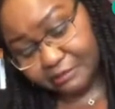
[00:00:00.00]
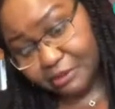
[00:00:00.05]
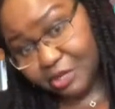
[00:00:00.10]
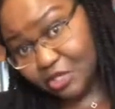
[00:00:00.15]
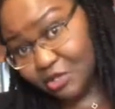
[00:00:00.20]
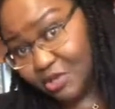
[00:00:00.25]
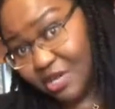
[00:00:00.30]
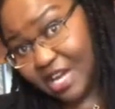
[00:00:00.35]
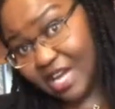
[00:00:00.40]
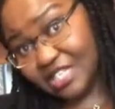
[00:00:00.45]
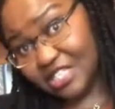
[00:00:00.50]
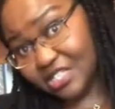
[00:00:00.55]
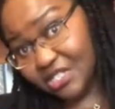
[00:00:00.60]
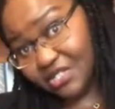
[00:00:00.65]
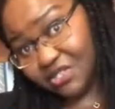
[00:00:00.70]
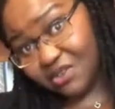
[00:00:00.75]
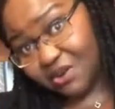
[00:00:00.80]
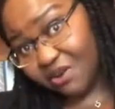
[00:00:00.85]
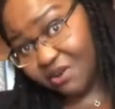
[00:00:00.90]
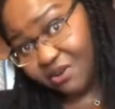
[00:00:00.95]
but you can use
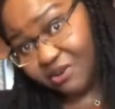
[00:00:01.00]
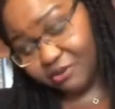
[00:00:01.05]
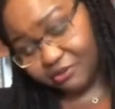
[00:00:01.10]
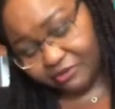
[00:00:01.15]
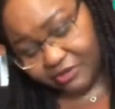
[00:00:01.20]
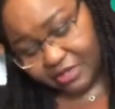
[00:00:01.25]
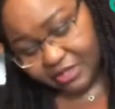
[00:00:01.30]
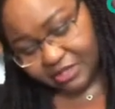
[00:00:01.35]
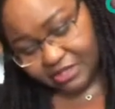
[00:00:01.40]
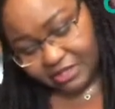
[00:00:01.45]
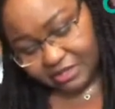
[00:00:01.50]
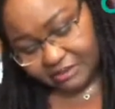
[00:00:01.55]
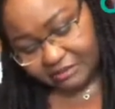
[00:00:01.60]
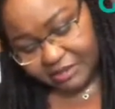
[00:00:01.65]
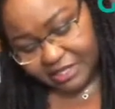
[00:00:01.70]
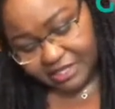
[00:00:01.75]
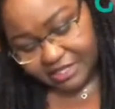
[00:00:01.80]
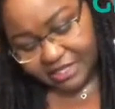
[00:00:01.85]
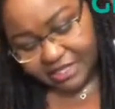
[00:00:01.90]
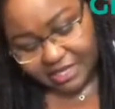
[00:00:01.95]
all of this
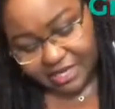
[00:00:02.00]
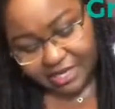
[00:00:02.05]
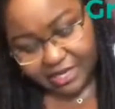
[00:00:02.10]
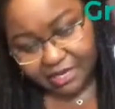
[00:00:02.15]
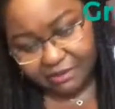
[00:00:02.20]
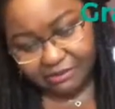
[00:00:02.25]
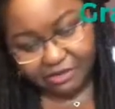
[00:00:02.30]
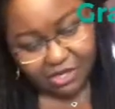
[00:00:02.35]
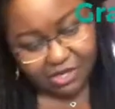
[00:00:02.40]
basically,